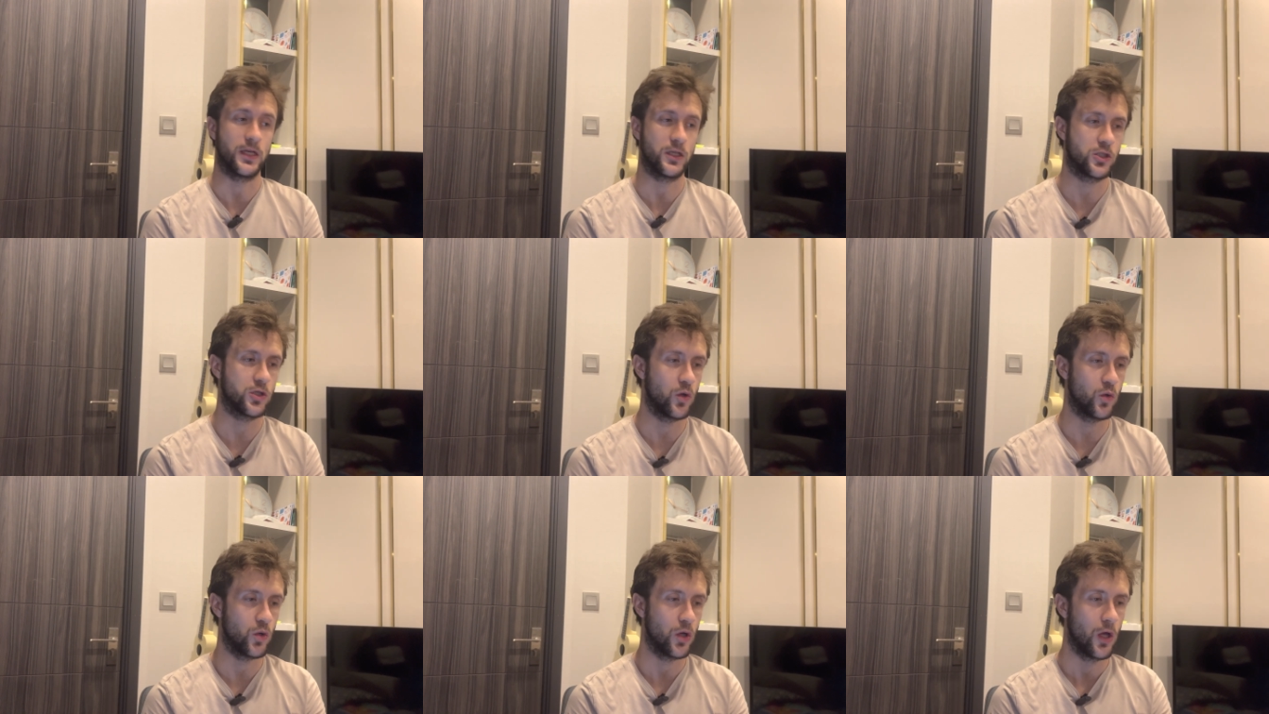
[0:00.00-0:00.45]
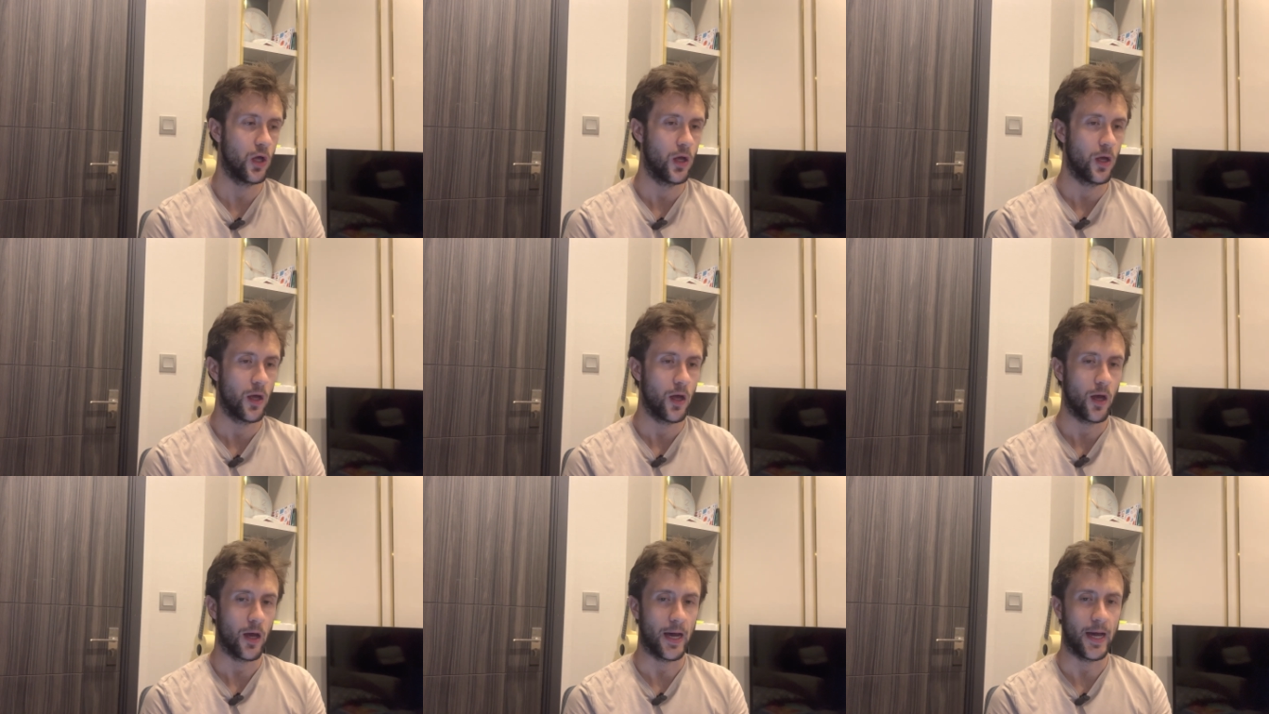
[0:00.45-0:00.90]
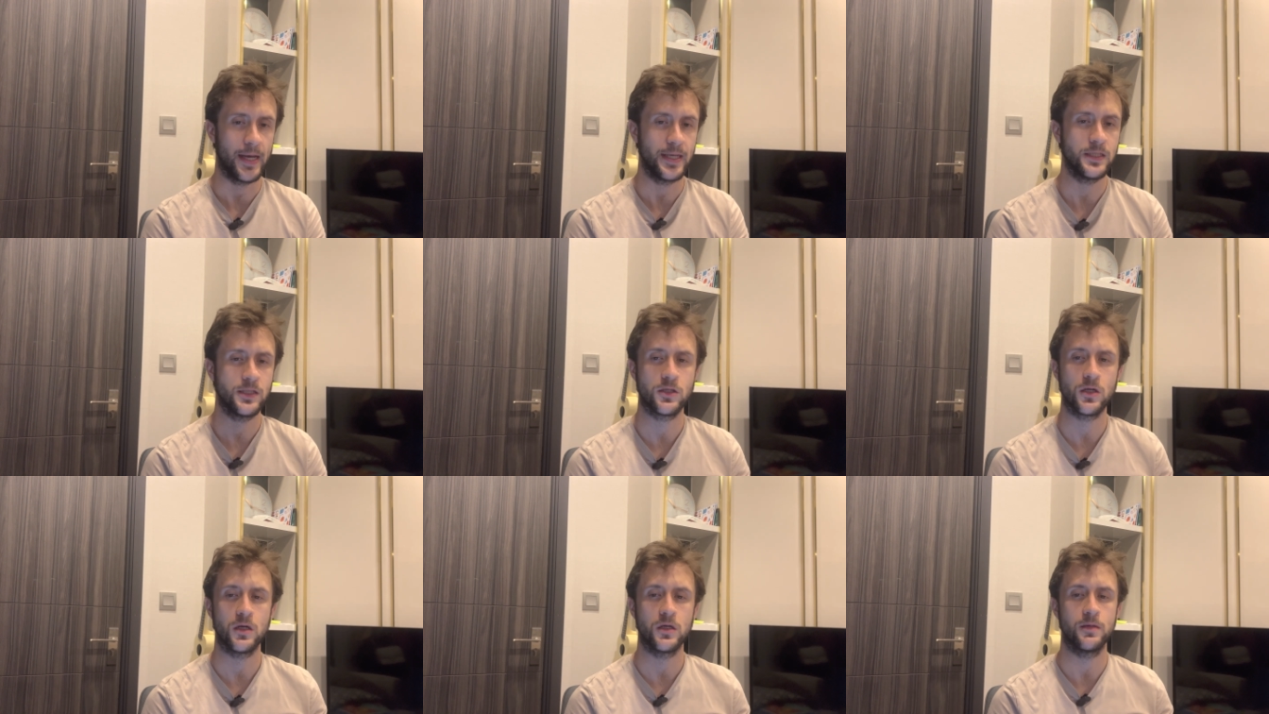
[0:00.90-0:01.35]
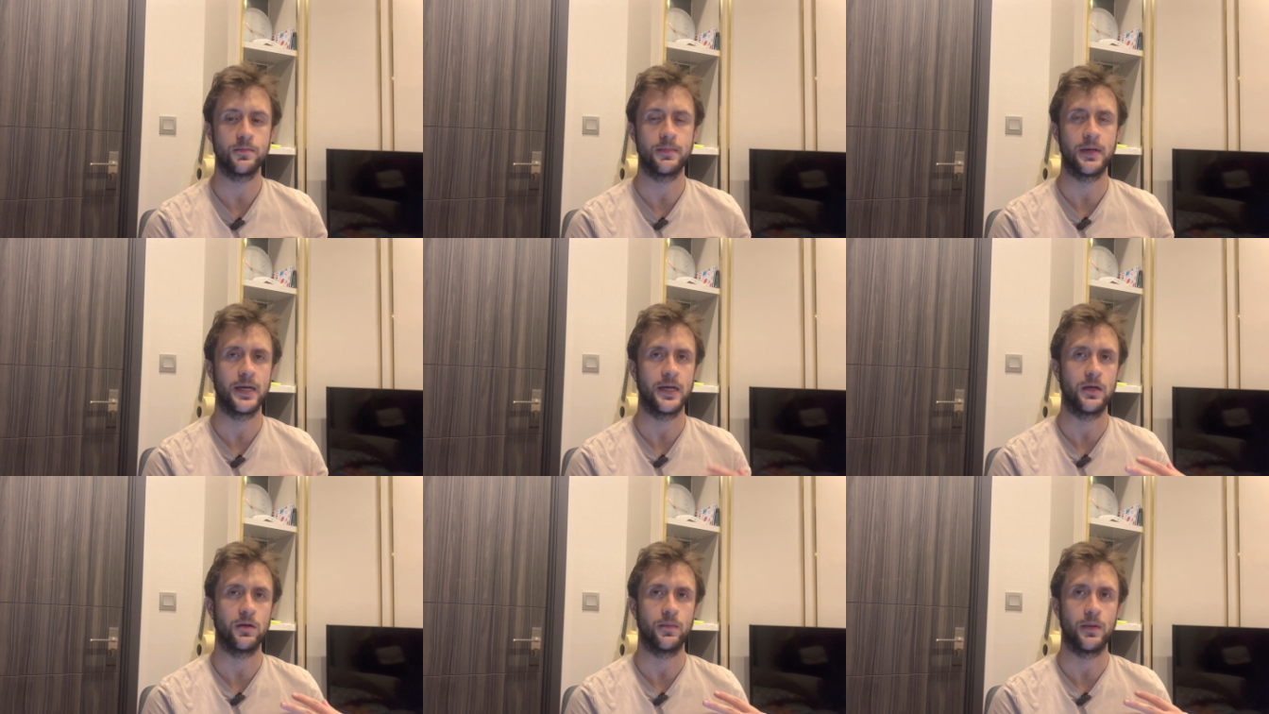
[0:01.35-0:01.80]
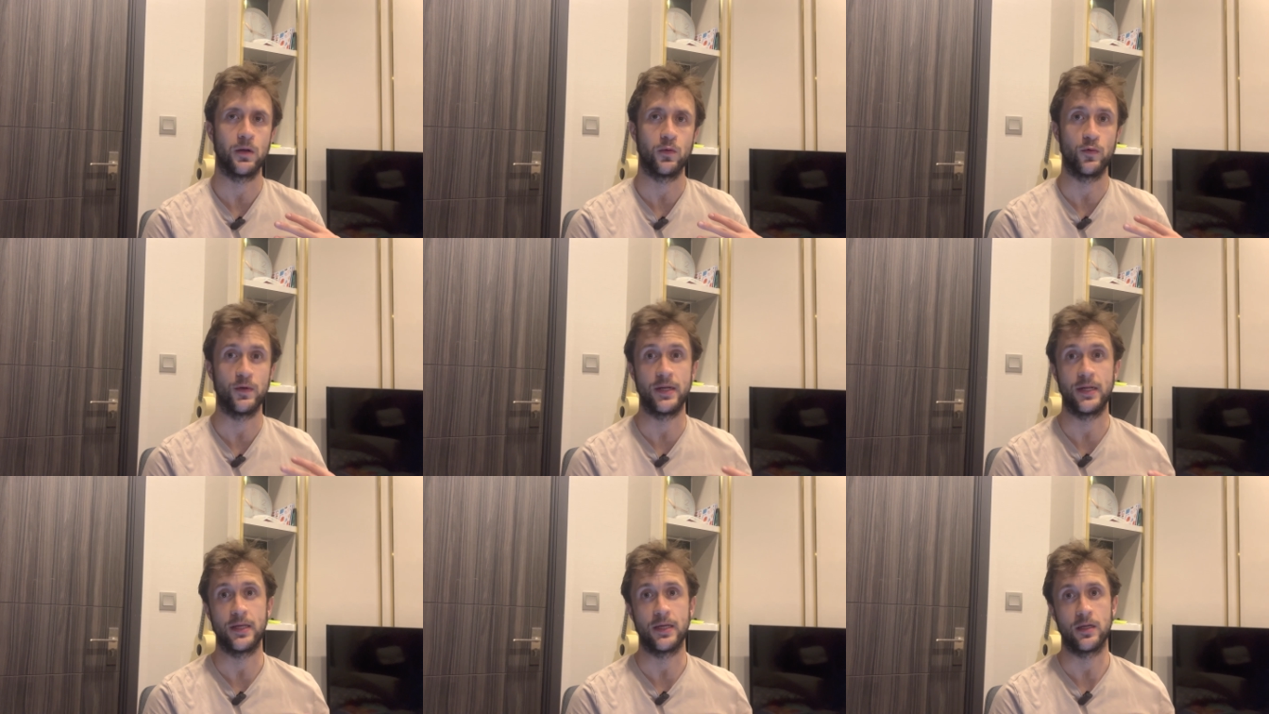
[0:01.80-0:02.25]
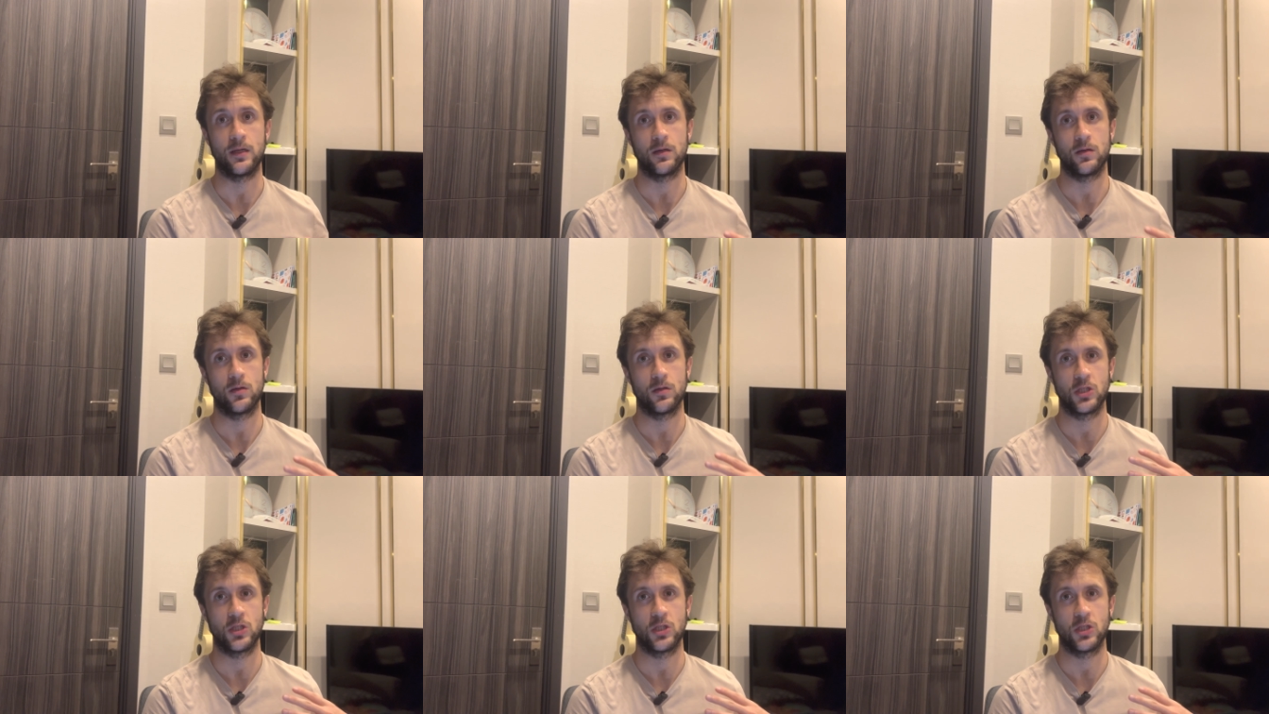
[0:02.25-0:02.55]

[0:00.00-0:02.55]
So I started my reading